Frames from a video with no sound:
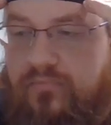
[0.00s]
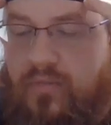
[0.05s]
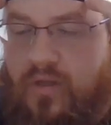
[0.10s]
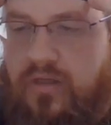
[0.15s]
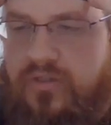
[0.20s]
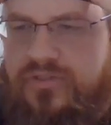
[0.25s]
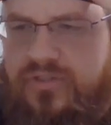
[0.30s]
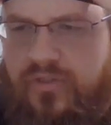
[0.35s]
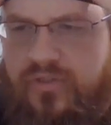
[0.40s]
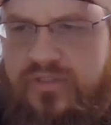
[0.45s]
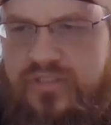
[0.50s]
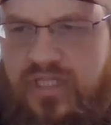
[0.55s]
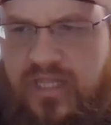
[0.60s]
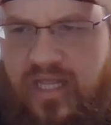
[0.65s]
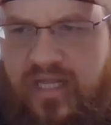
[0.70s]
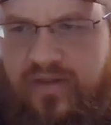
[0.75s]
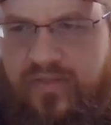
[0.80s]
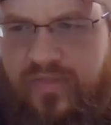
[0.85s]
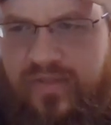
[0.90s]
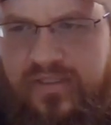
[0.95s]
so there's a
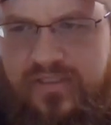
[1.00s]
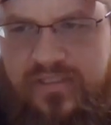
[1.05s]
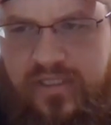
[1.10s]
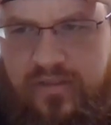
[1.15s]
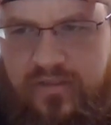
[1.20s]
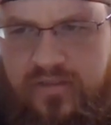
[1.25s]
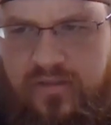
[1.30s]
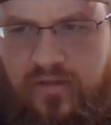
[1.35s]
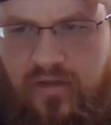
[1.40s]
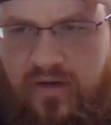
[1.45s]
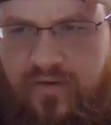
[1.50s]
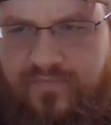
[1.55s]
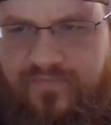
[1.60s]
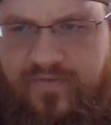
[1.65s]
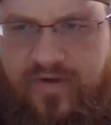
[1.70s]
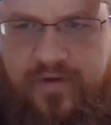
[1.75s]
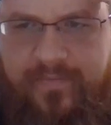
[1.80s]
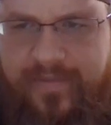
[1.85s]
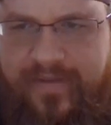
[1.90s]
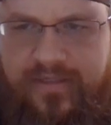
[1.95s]
lot of things that are, are
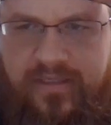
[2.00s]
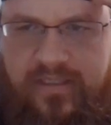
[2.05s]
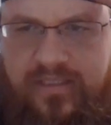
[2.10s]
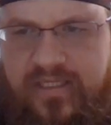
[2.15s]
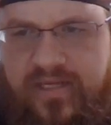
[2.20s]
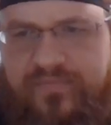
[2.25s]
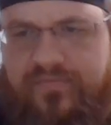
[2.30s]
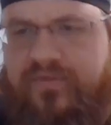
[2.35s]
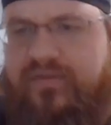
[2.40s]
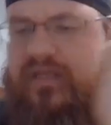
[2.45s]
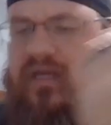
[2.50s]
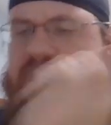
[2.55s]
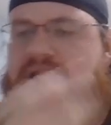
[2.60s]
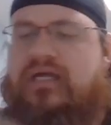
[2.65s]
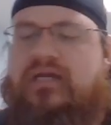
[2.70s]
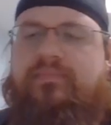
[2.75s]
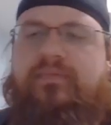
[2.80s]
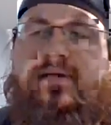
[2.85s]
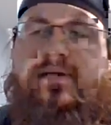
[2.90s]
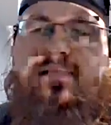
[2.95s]
fundamentally different that a lot
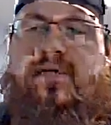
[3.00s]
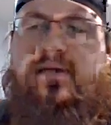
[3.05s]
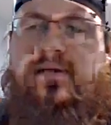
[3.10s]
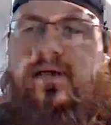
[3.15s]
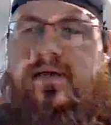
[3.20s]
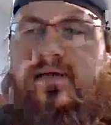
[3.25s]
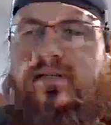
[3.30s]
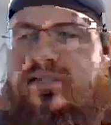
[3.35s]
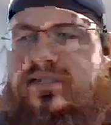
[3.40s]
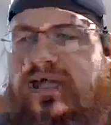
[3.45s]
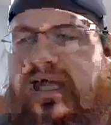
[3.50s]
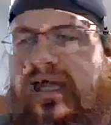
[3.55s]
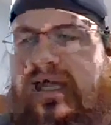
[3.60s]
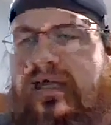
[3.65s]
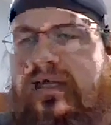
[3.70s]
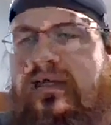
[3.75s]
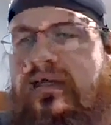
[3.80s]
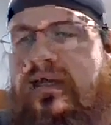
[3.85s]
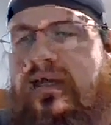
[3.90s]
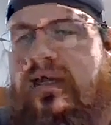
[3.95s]
of people don't
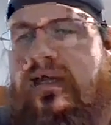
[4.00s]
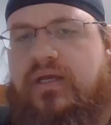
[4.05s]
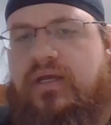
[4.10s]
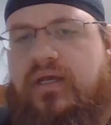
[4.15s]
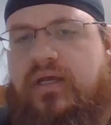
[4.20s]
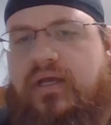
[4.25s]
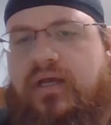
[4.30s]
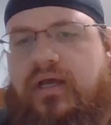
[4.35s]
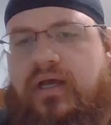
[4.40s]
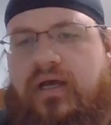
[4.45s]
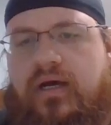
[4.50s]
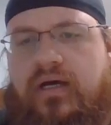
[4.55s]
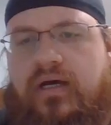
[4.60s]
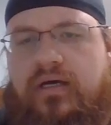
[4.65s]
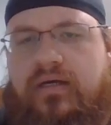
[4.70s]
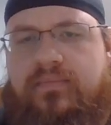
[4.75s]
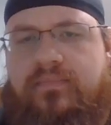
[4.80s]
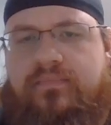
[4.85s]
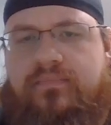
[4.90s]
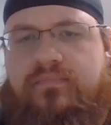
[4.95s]
understand.
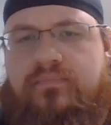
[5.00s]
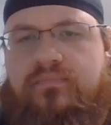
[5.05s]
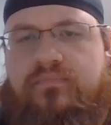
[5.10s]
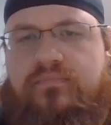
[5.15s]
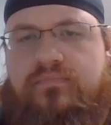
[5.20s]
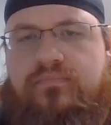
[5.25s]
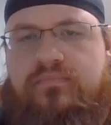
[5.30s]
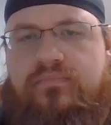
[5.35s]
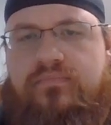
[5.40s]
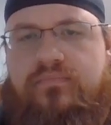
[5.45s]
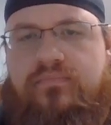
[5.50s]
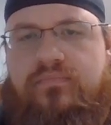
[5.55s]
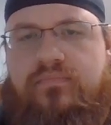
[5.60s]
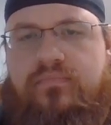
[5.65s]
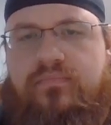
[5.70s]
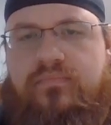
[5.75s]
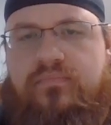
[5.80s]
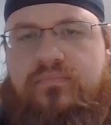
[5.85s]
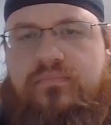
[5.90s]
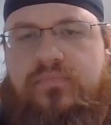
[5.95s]
Um,
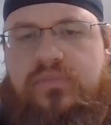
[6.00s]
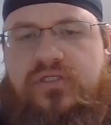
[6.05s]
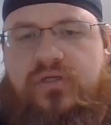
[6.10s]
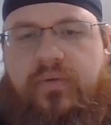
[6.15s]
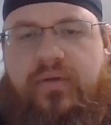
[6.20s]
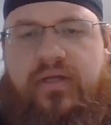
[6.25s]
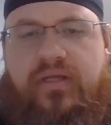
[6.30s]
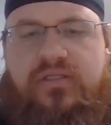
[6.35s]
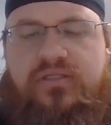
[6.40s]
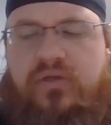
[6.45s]
so it's